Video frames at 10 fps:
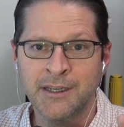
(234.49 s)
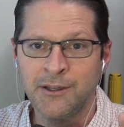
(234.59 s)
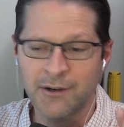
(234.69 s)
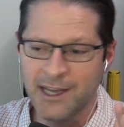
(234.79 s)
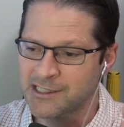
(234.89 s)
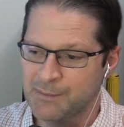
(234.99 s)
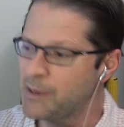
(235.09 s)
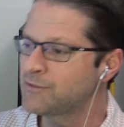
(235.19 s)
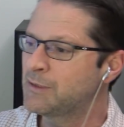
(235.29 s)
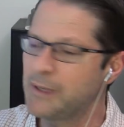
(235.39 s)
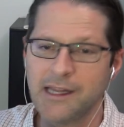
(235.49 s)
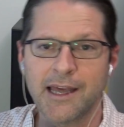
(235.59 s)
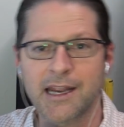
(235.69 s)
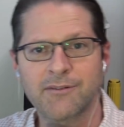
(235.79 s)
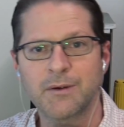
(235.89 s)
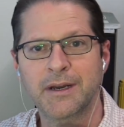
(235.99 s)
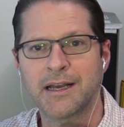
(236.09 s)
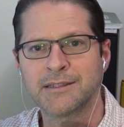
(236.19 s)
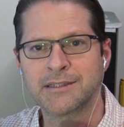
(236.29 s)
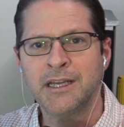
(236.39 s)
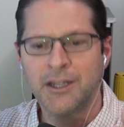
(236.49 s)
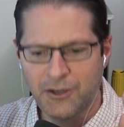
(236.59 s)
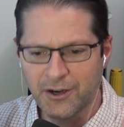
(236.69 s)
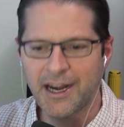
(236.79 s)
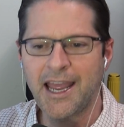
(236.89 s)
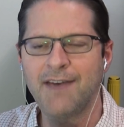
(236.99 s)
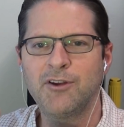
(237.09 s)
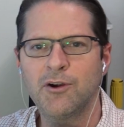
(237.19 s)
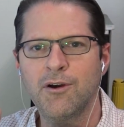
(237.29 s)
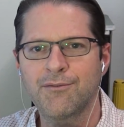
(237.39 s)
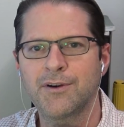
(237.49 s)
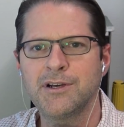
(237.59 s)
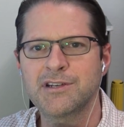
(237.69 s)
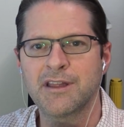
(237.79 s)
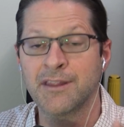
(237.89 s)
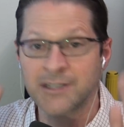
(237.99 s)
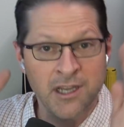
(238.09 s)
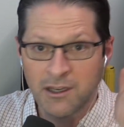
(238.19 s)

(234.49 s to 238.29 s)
You're not supposed to be like everyone else. You're going to have your own version of this.